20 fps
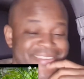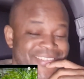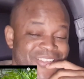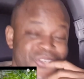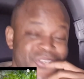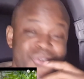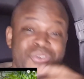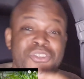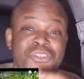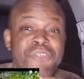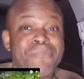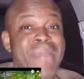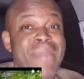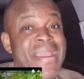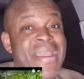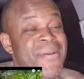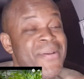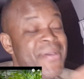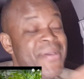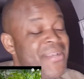So you
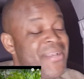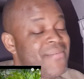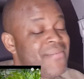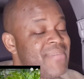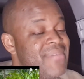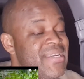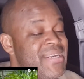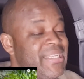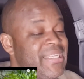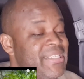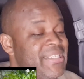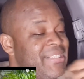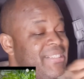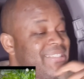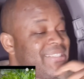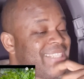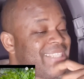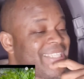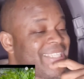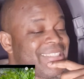spend all your money
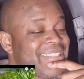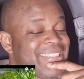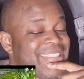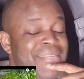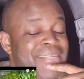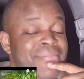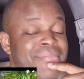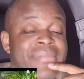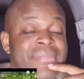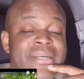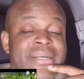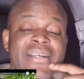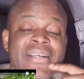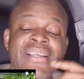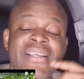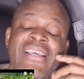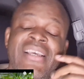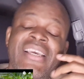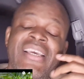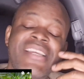in December,
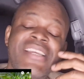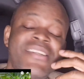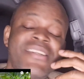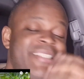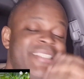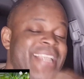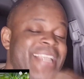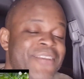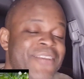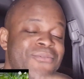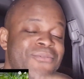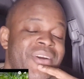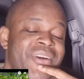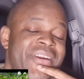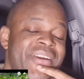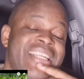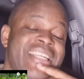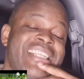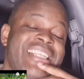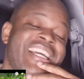in
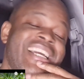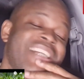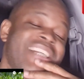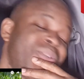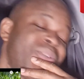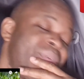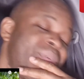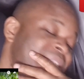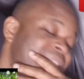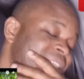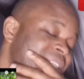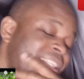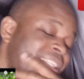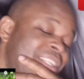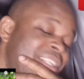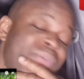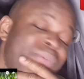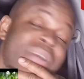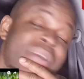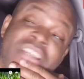January. That's always the
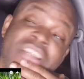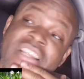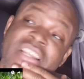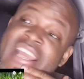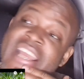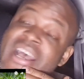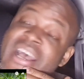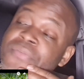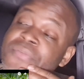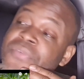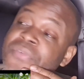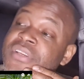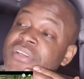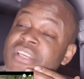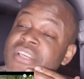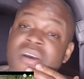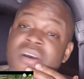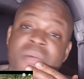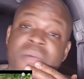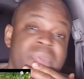situation in Africa,
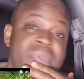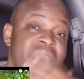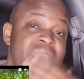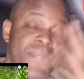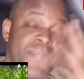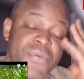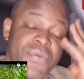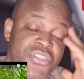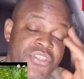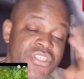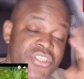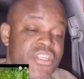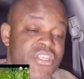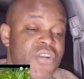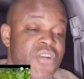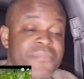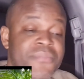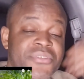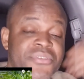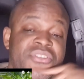though. People just
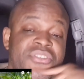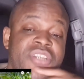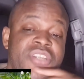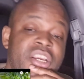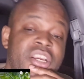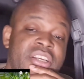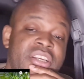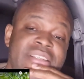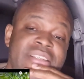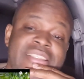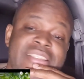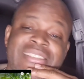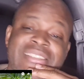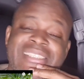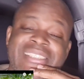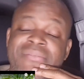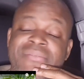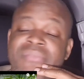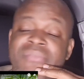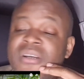go berserk in
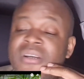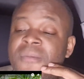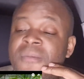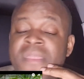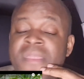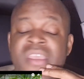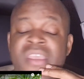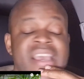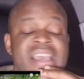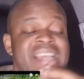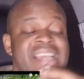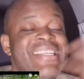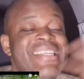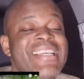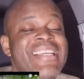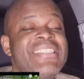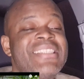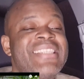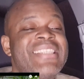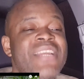December, and
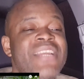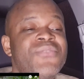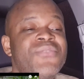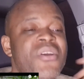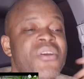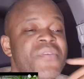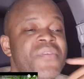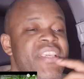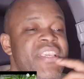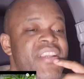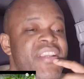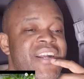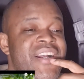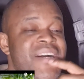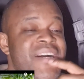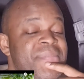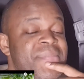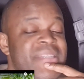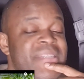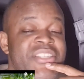then January
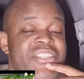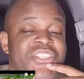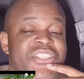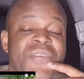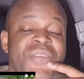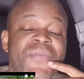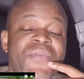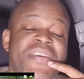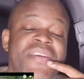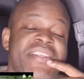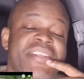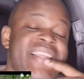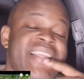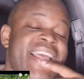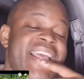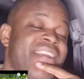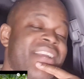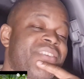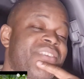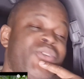comes, and January is
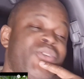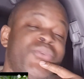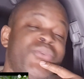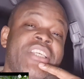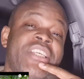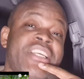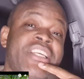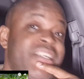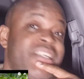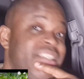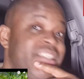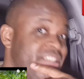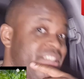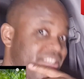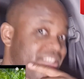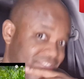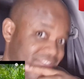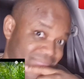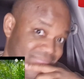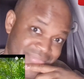like two
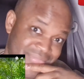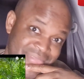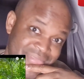years.